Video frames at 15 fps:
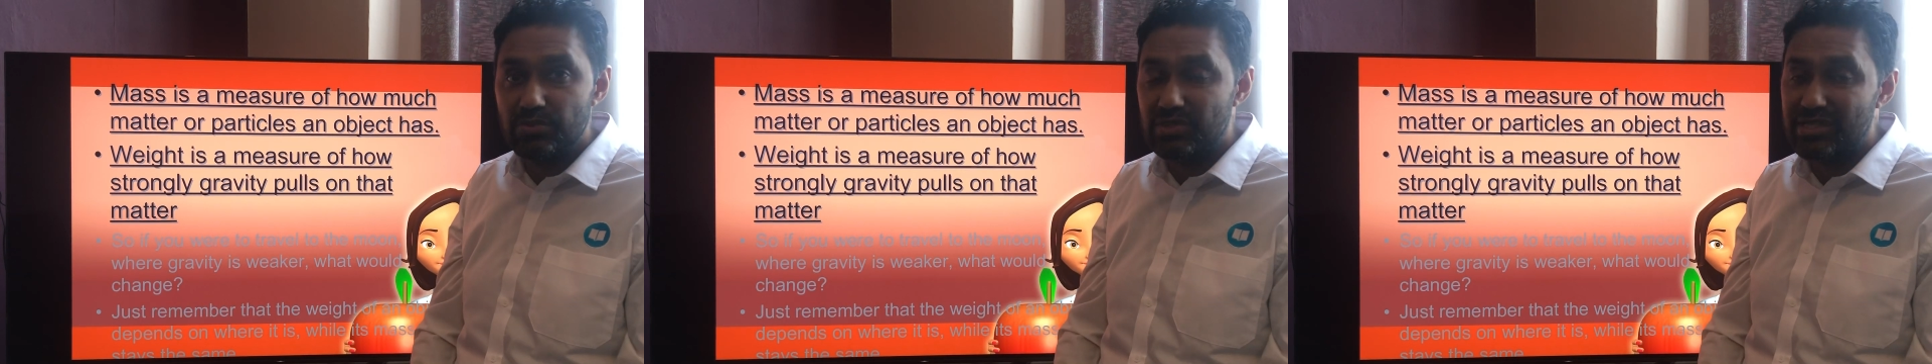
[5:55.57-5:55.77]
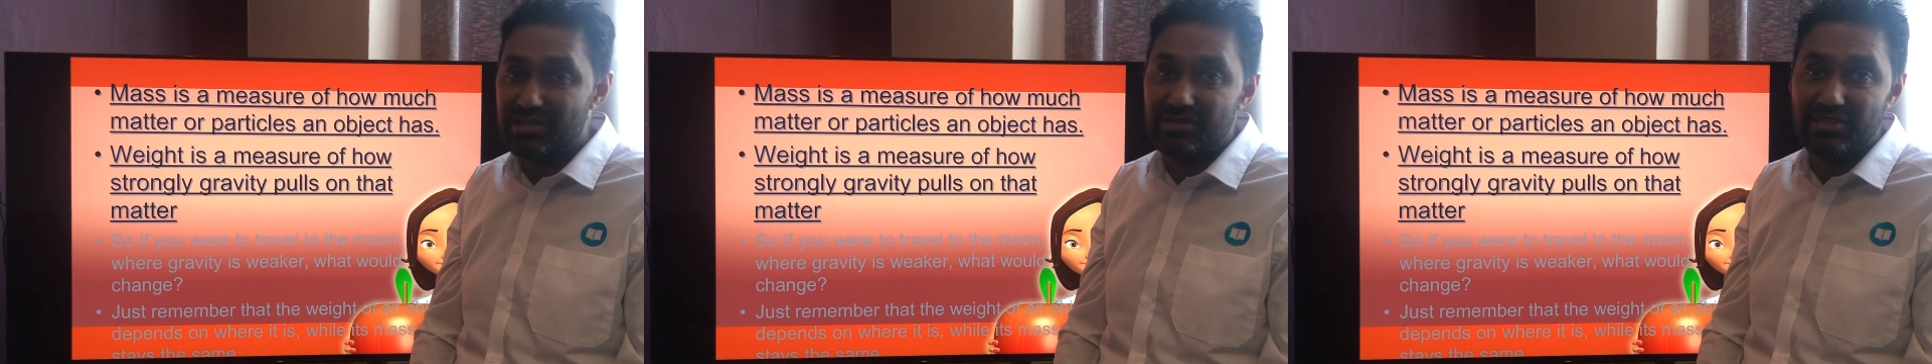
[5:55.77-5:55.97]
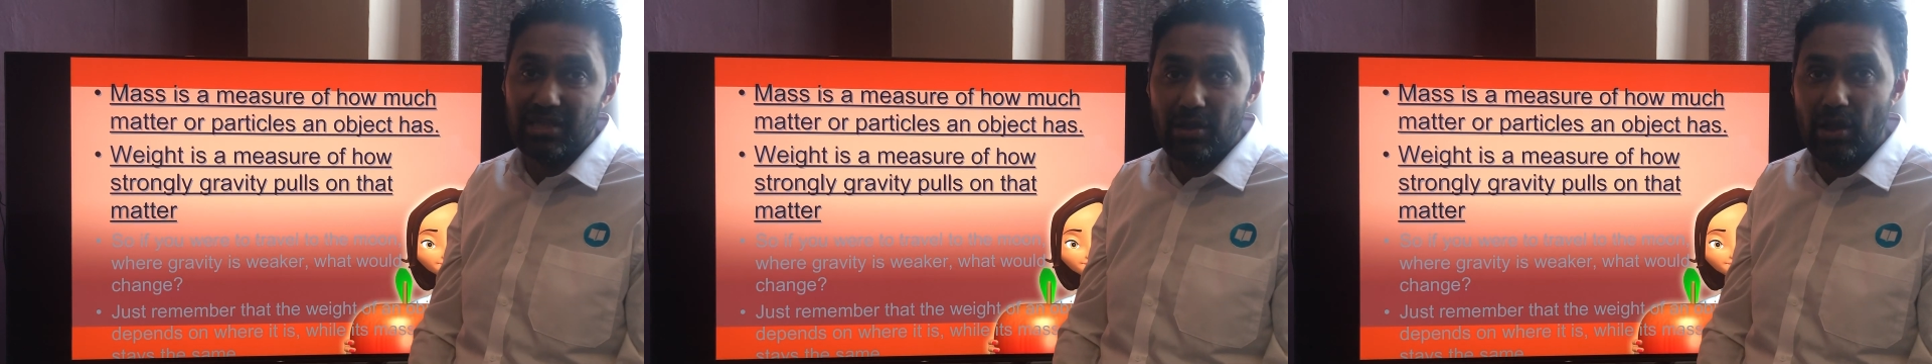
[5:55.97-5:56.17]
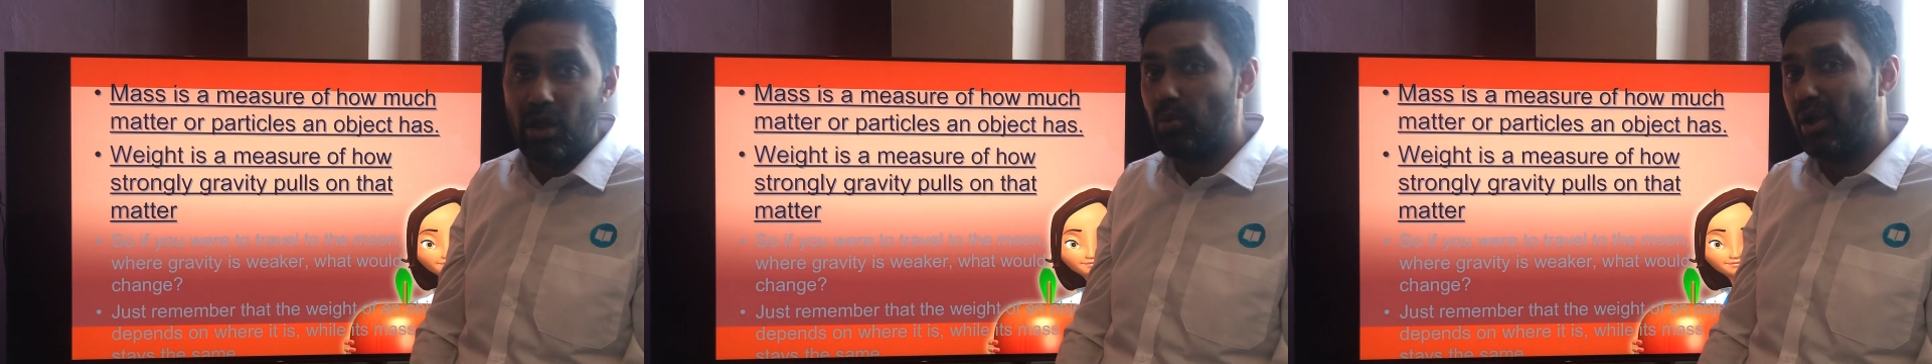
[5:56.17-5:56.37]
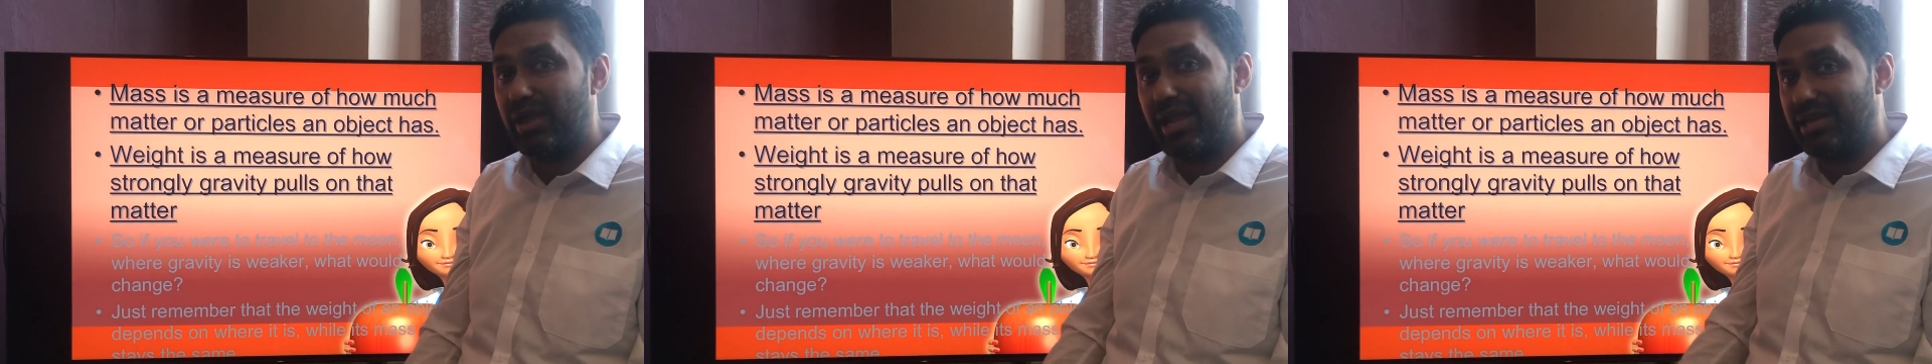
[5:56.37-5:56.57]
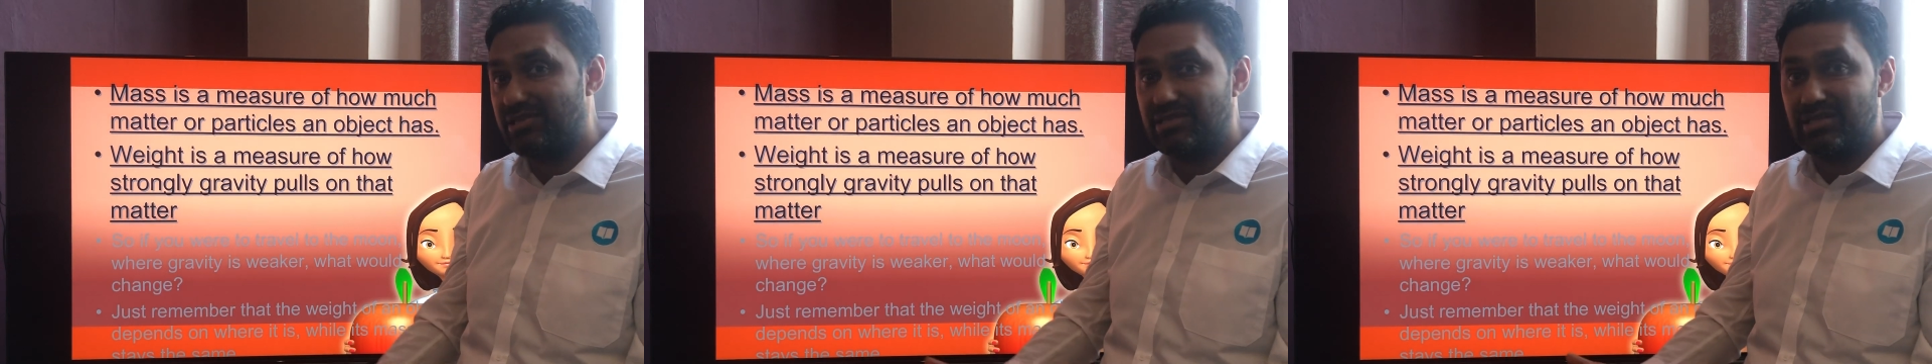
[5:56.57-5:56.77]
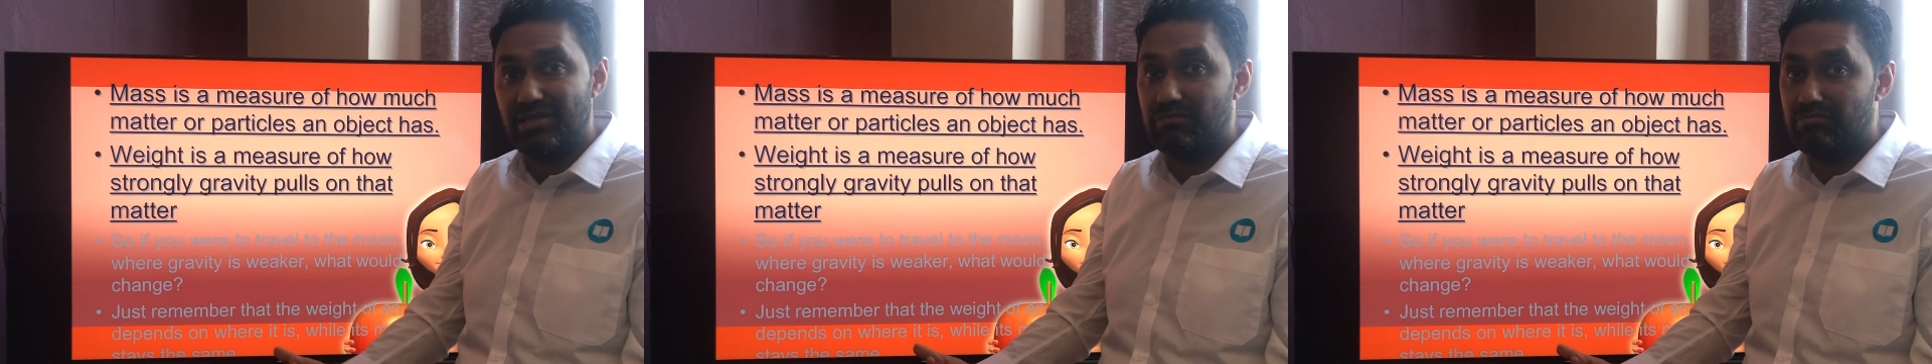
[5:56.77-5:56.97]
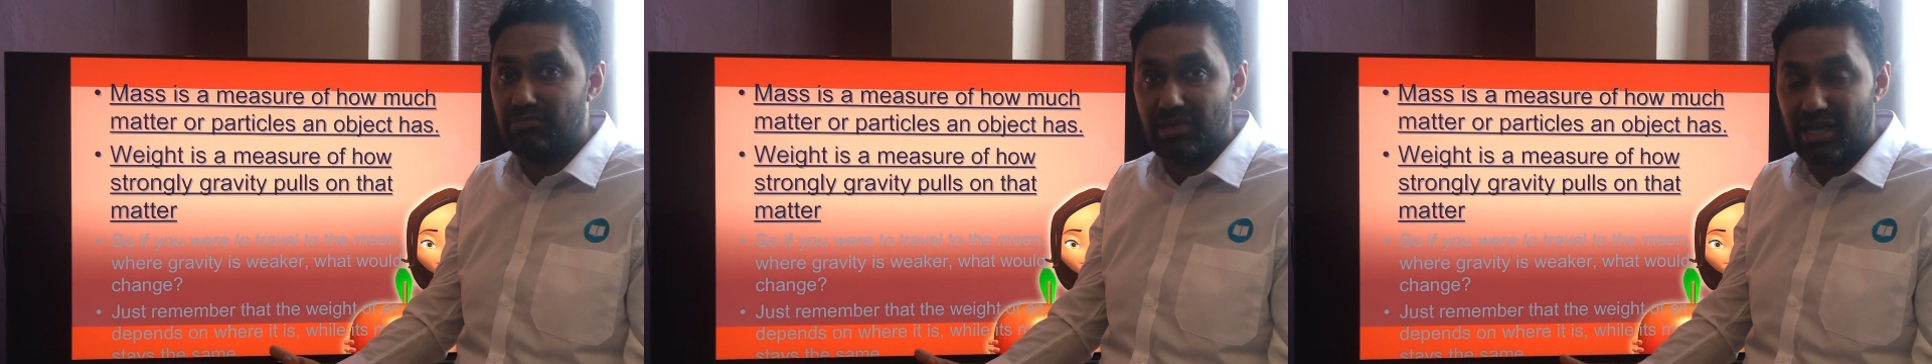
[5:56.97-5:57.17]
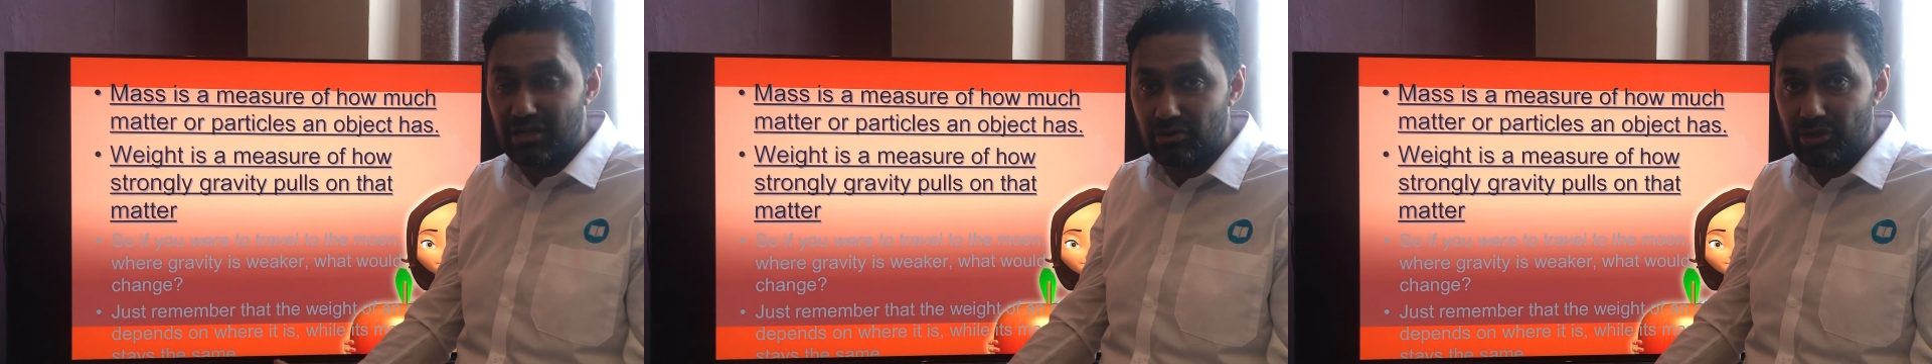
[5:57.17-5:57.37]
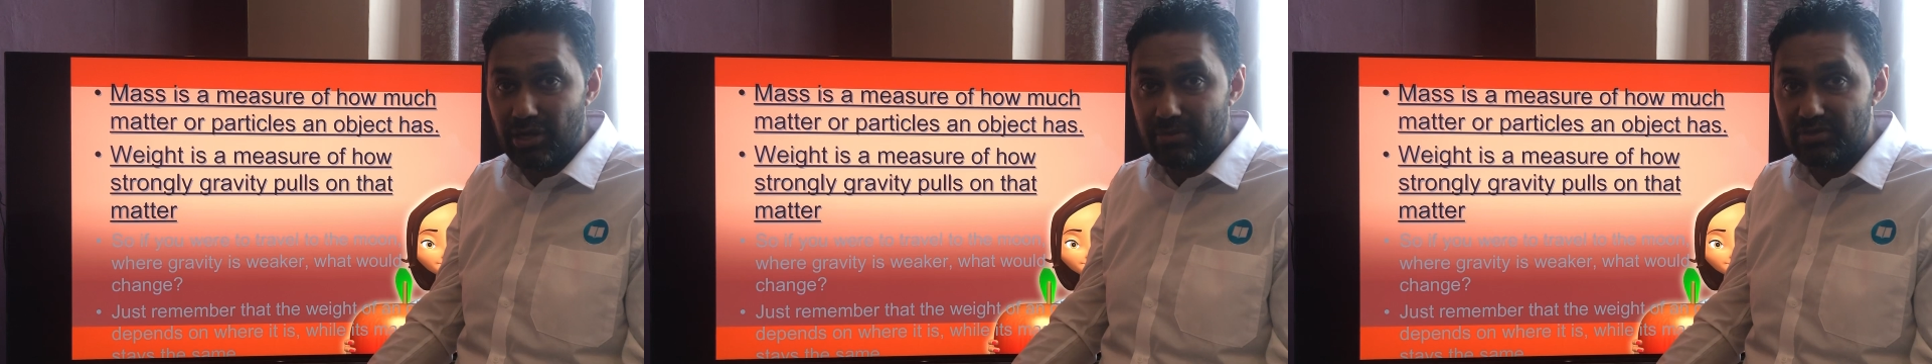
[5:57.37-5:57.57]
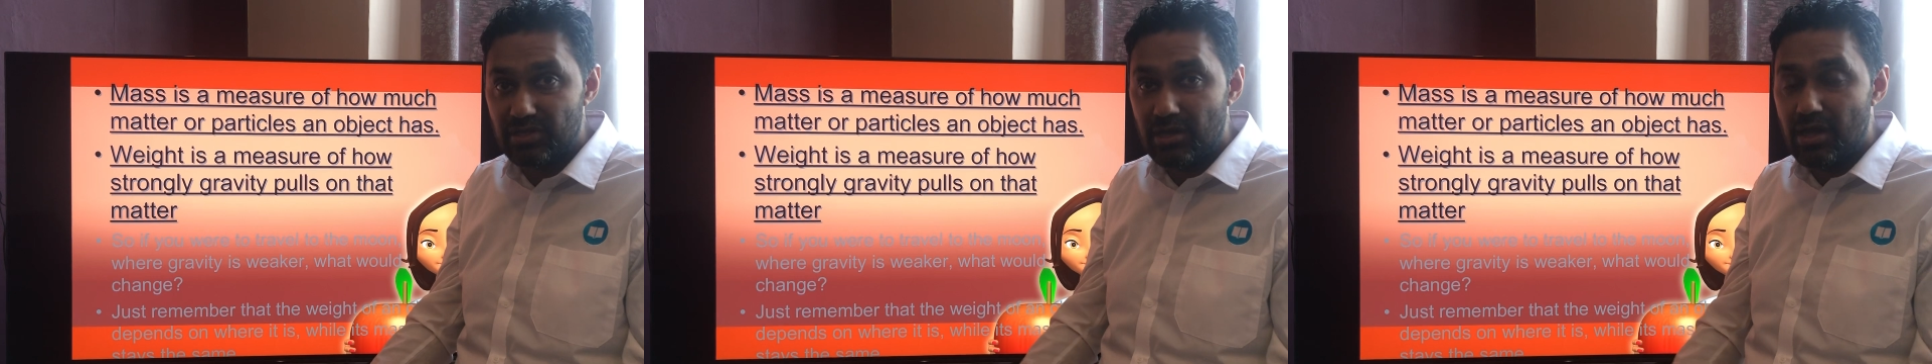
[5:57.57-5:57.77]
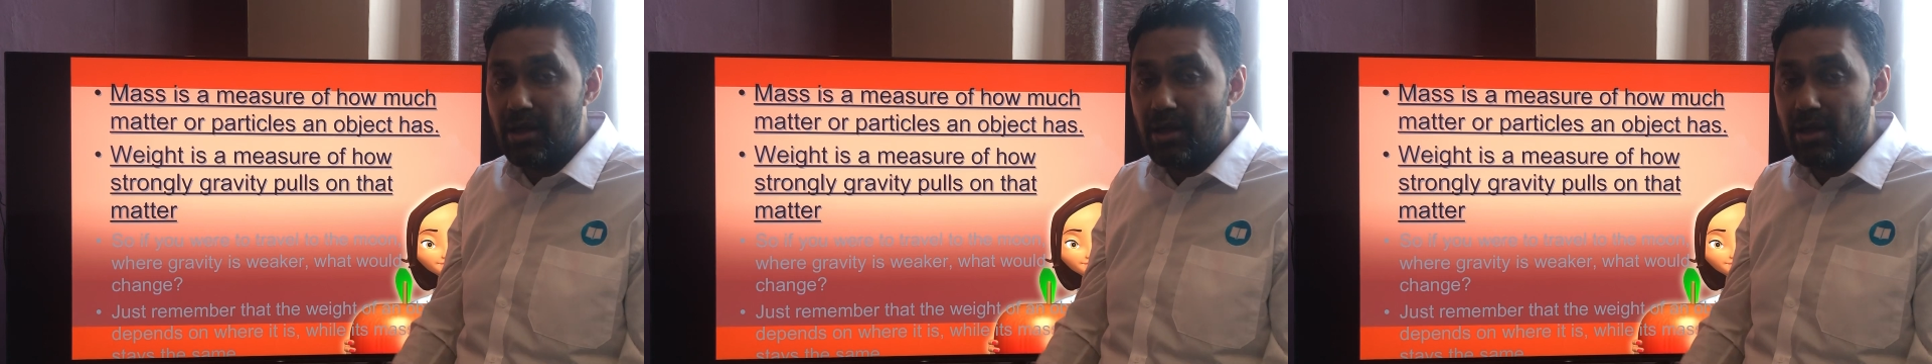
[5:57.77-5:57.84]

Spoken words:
We tend to say I weigh 80 kilograms.